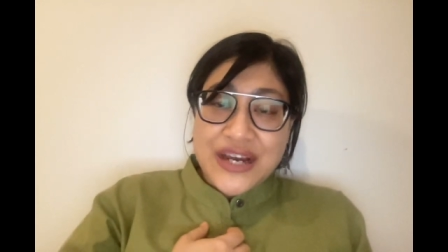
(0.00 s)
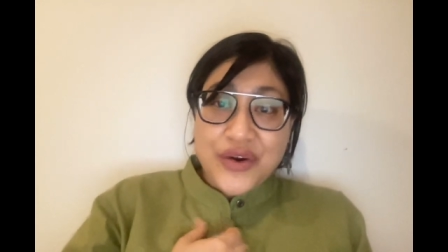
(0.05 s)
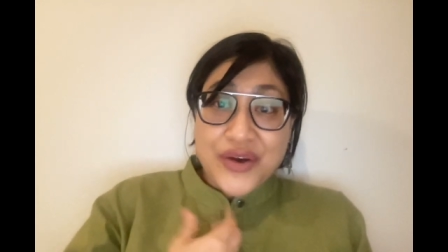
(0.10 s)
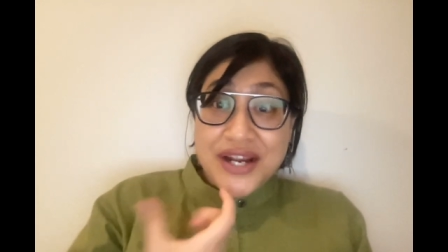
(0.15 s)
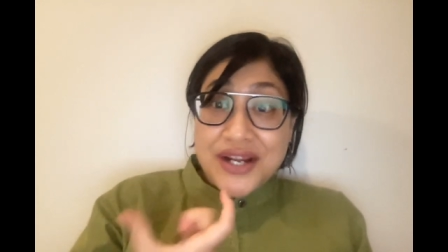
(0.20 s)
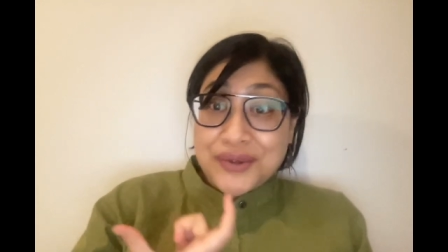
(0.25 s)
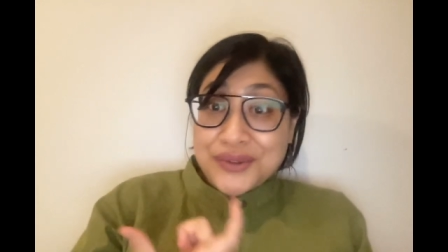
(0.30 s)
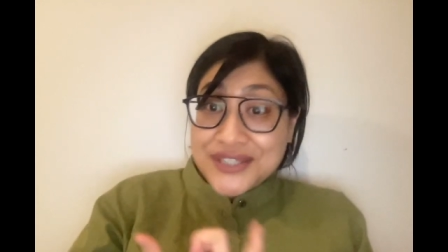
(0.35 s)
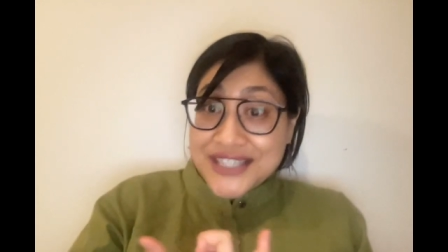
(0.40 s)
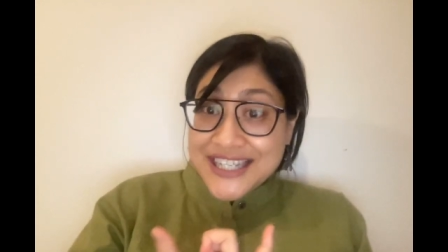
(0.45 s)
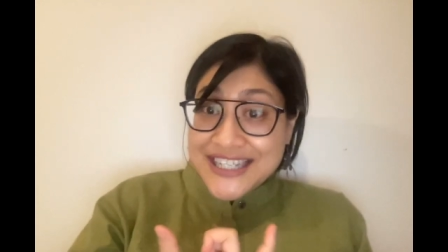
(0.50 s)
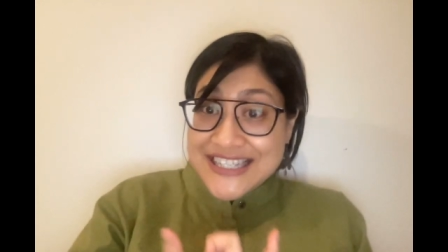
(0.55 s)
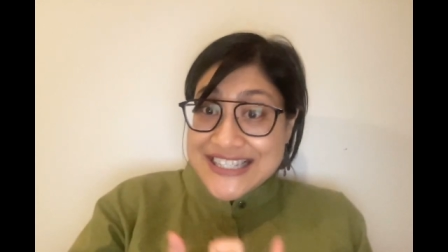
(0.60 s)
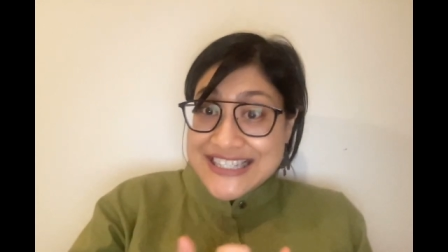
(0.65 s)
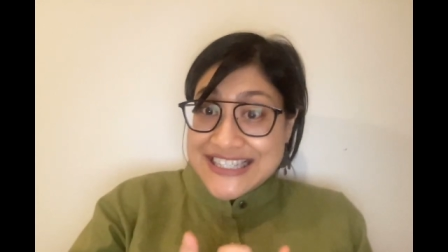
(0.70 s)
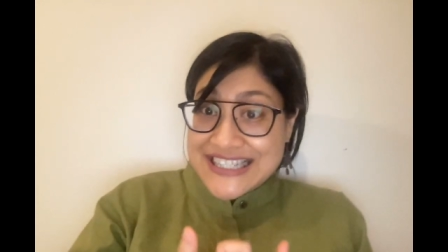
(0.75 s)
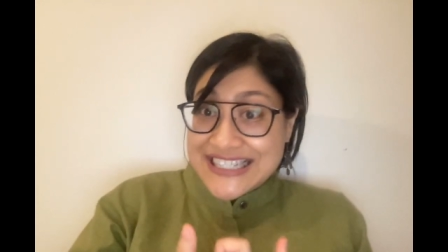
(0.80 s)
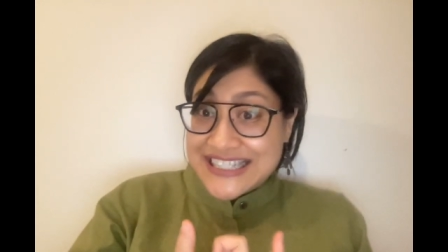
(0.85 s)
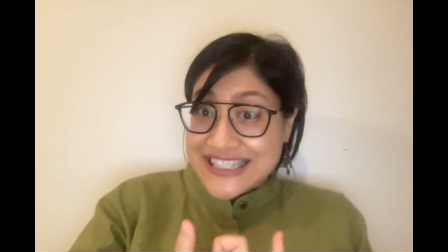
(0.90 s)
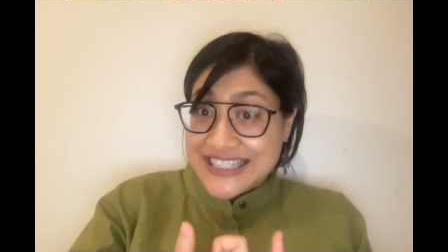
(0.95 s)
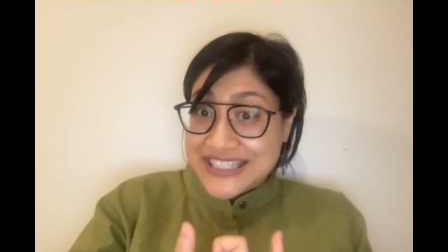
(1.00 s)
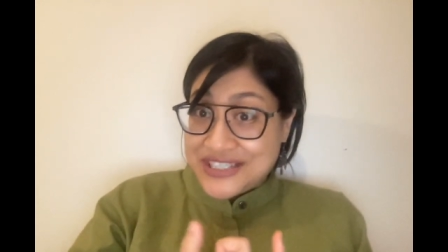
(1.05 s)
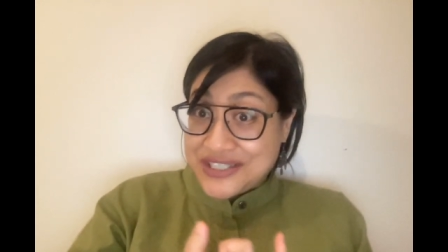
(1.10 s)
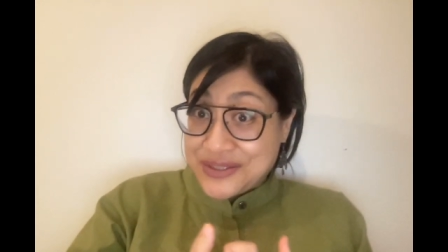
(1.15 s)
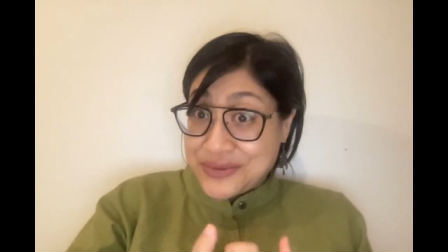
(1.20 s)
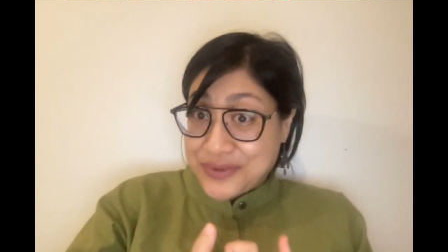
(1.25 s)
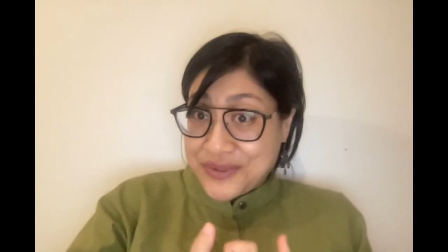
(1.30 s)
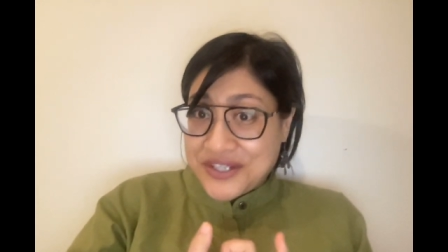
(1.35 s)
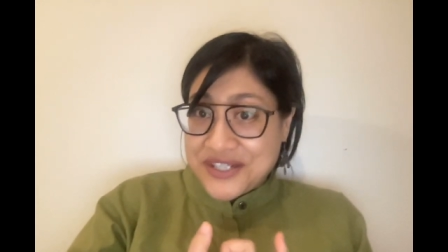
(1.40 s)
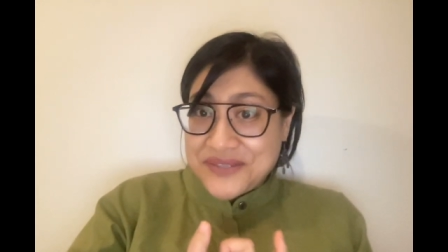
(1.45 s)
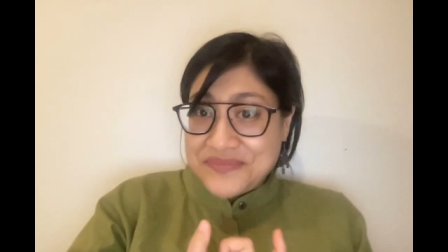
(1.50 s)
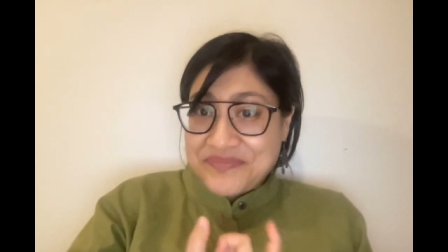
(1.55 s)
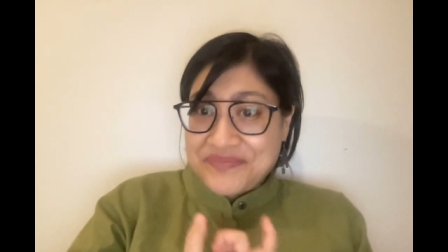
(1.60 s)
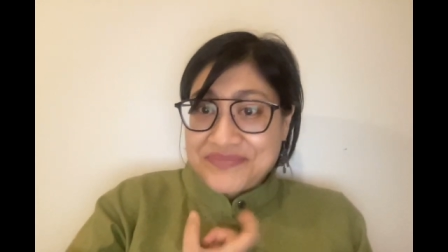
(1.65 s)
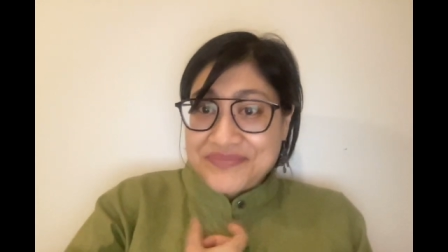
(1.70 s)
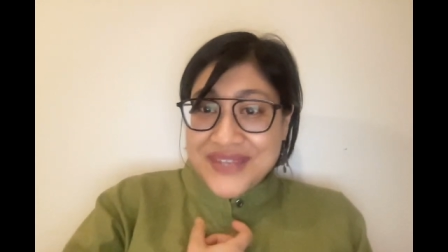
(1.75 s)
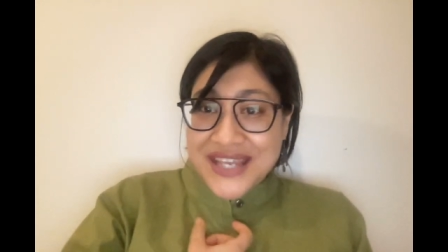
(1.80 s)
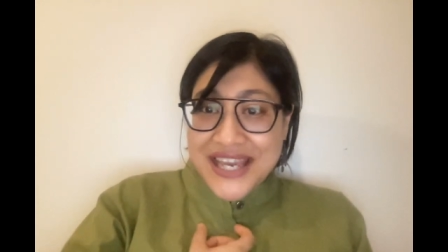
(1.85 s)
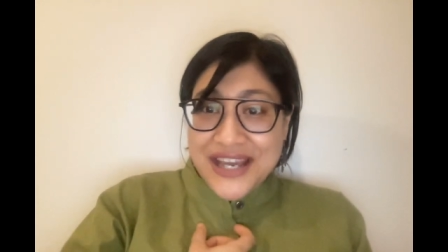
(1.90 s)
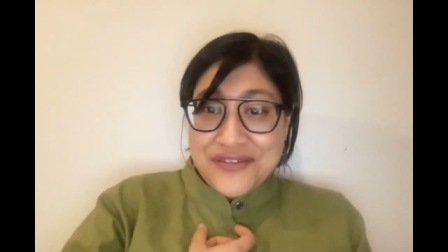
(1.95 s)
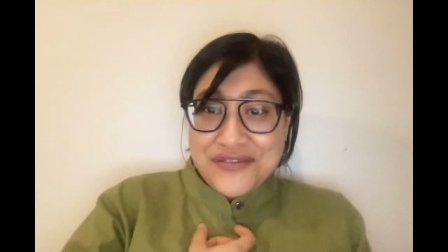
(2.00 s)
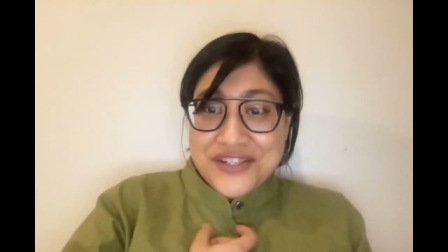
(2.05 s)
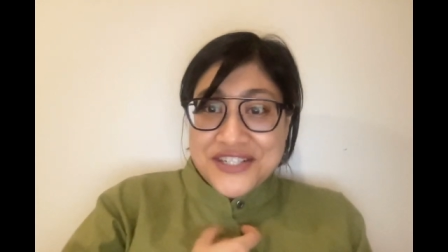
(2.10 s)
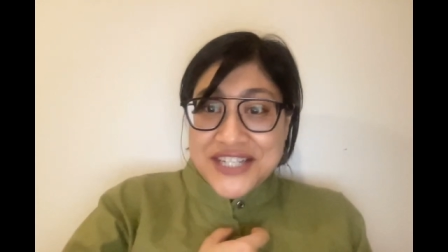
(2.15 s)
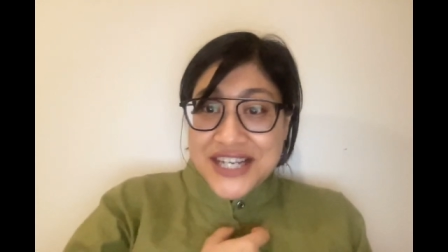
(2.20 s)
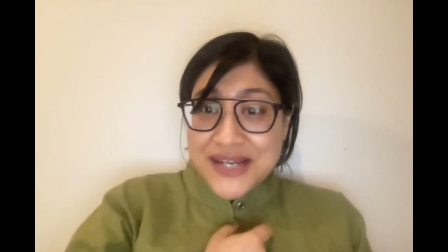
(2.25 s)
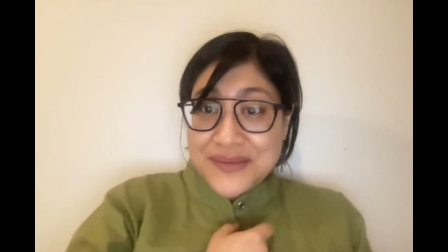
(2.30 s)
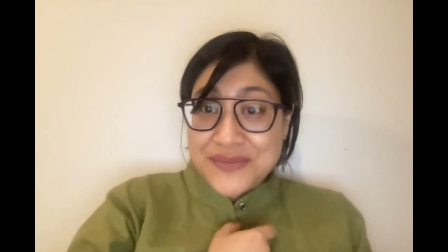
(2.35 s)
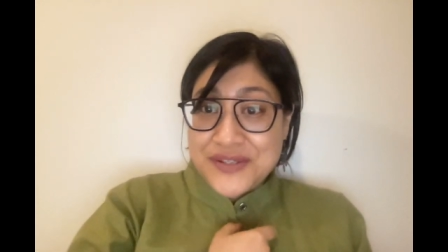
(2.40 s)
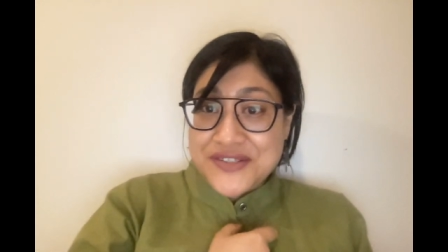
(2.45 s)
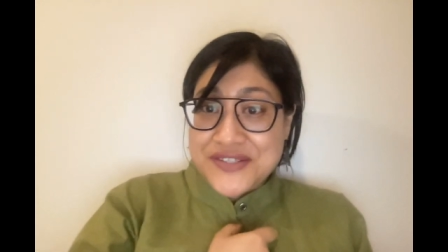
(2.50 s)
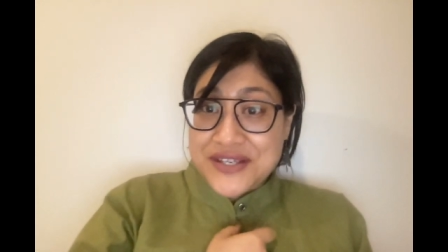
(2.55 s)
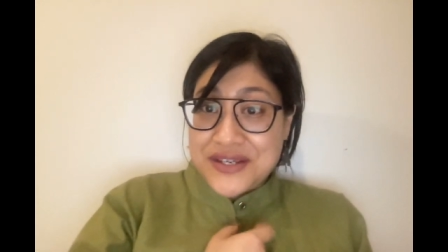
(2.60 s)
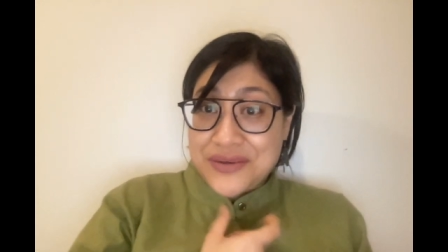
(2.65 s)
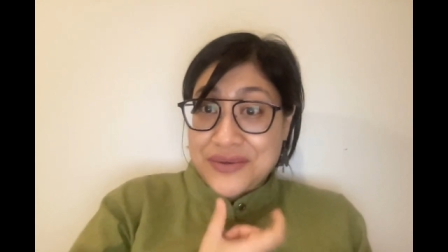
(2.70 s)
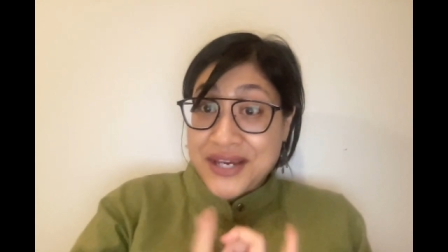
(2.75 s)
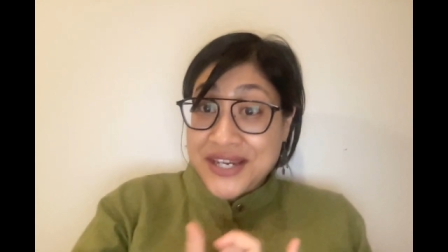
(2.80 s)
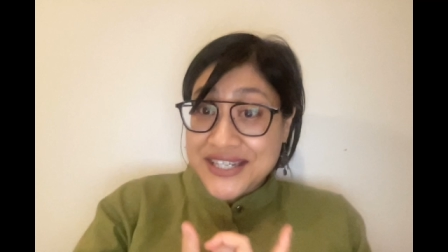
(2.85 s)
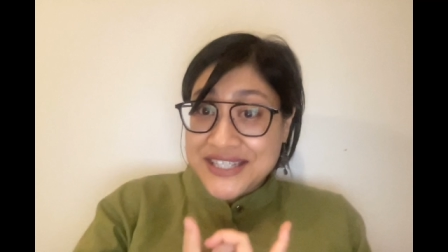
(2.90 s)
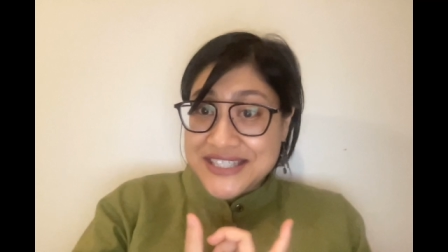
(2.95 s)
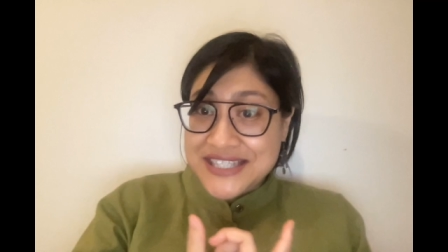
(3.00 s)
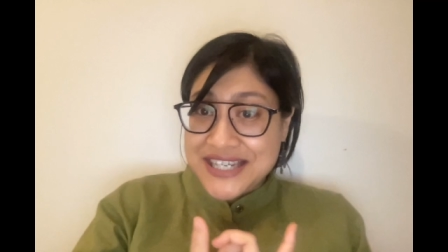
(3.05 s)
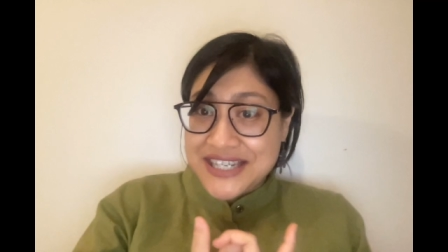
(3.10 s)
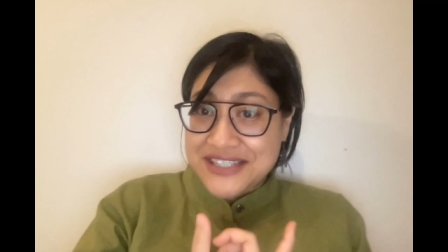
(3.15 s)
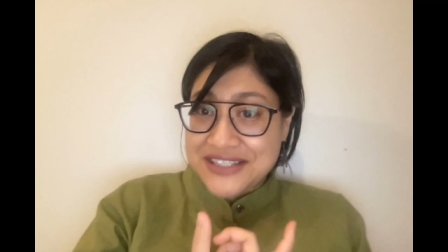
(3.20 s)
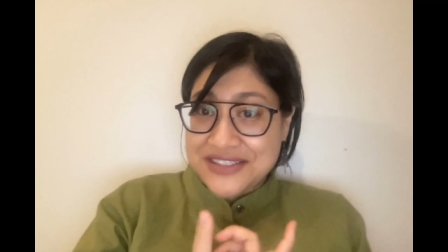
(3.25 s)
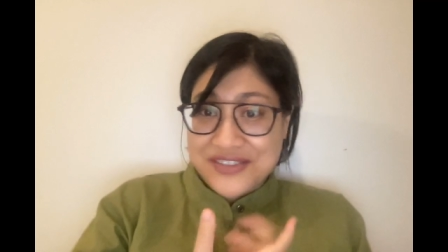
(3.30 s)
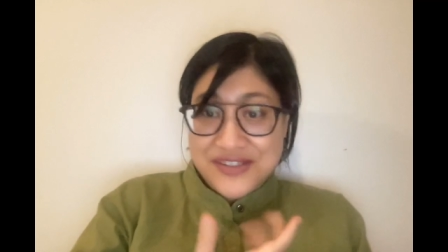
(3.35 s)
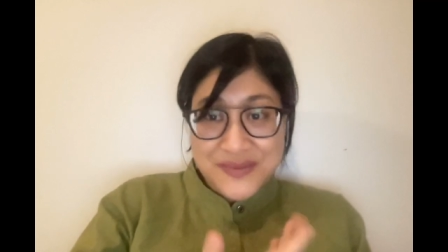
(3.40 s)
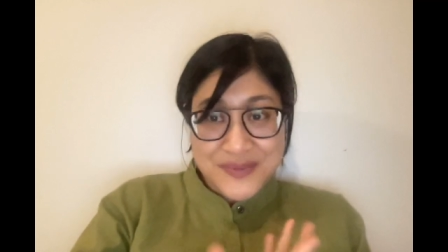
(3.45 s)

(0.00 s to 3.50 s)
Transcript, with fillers: Orangutan is an Indonesian word. Every time you say orangutan, you're